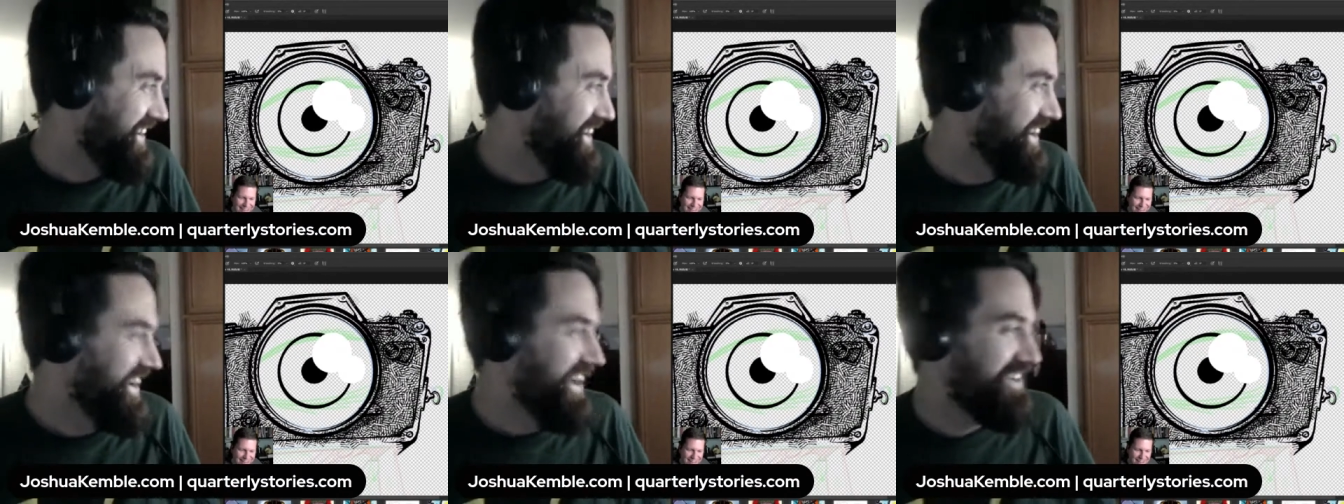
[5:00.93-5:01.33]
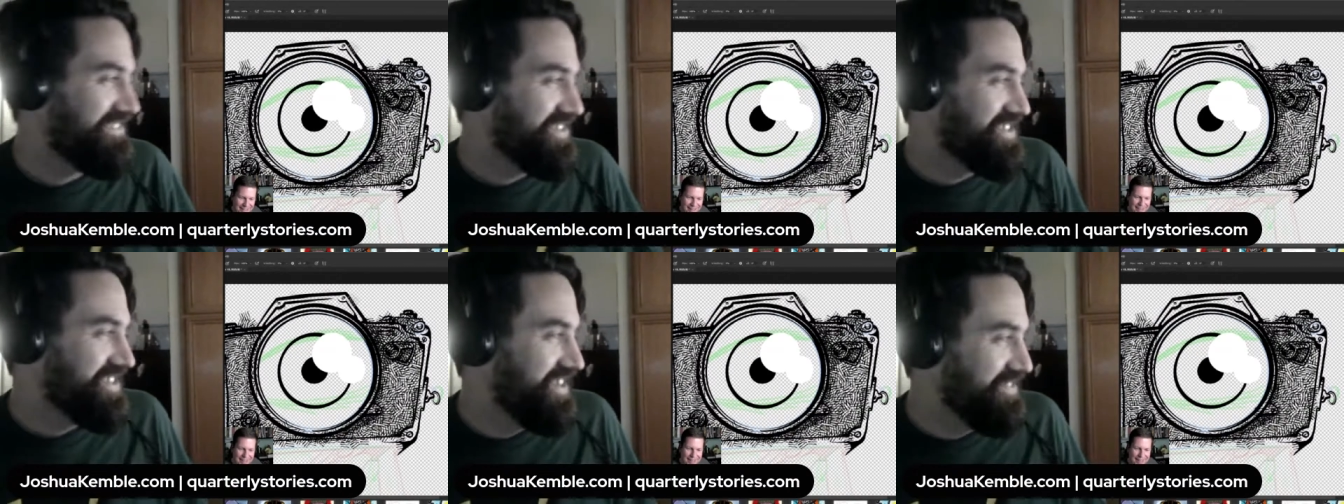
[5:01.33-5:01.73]
every
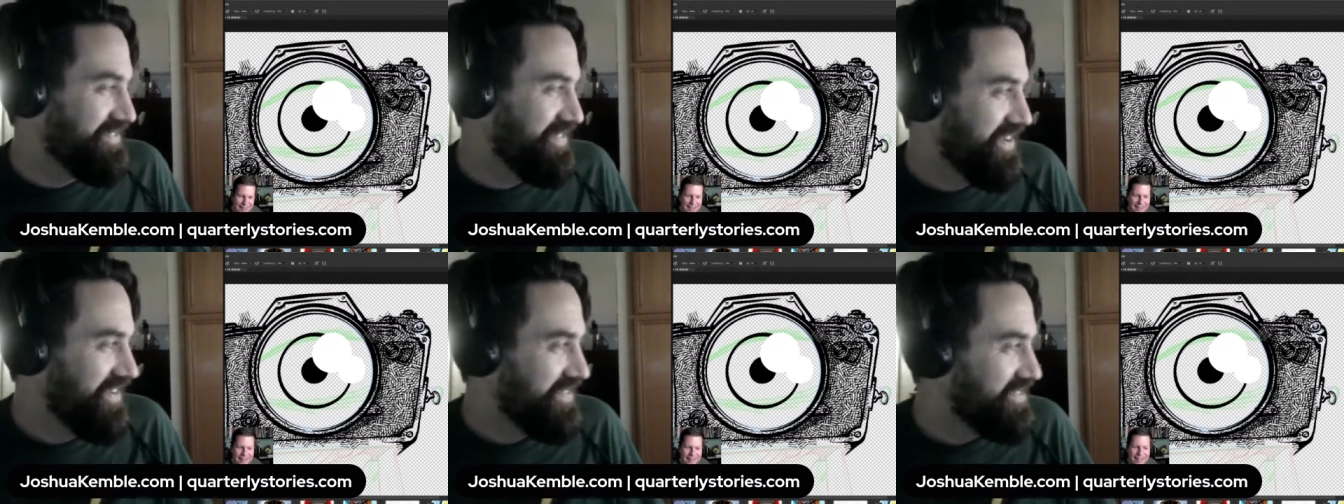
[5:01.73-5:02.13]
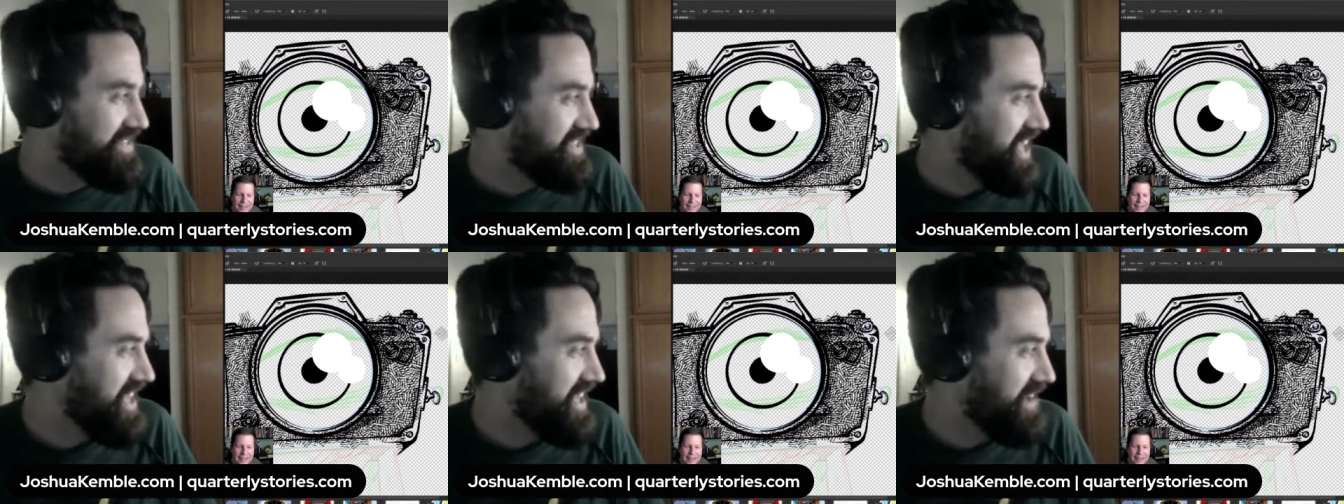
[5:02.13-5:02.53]
time we
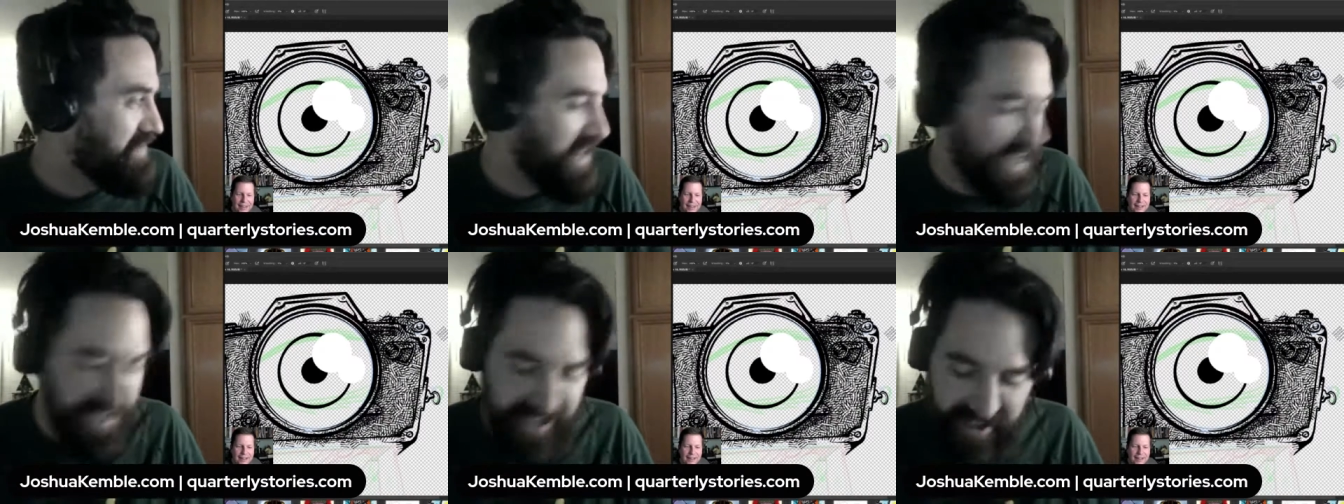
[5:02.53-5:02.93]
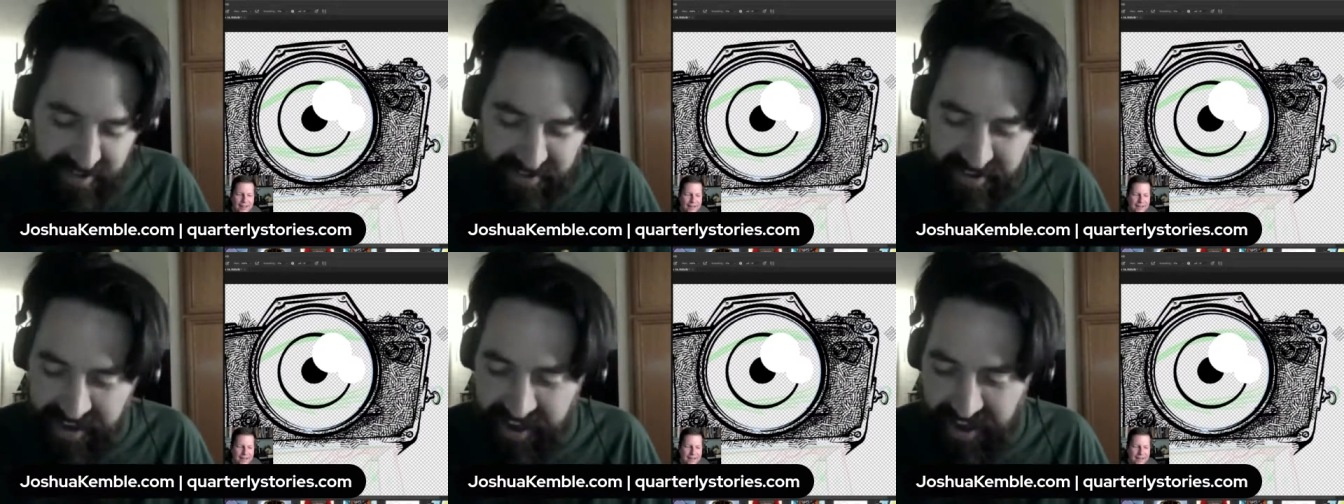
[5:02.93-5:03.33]
say that, but anyhow,
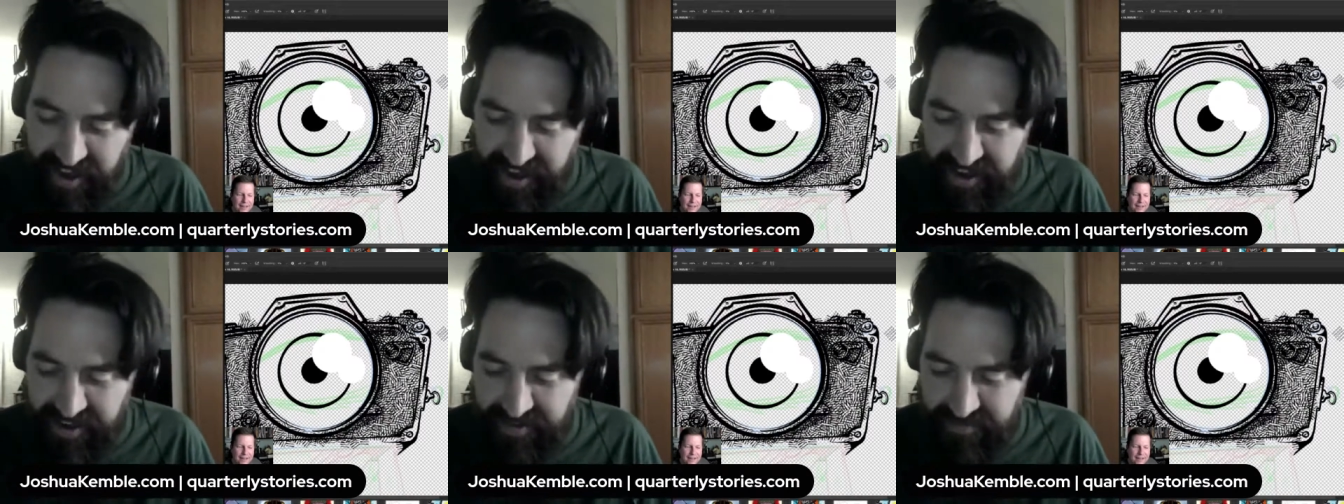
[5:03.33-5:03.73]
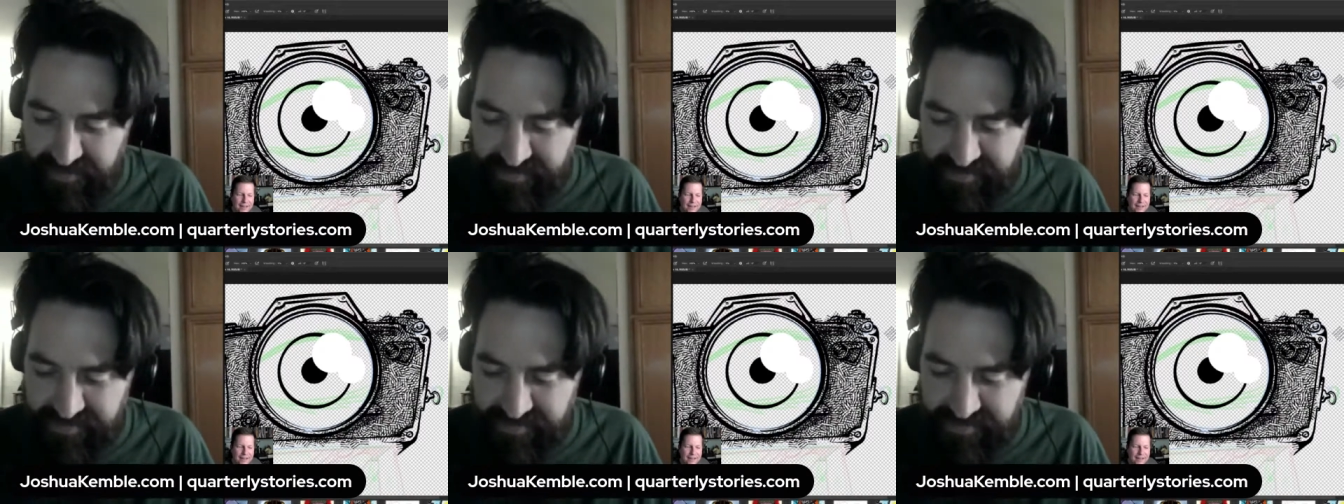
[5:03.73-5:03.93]
So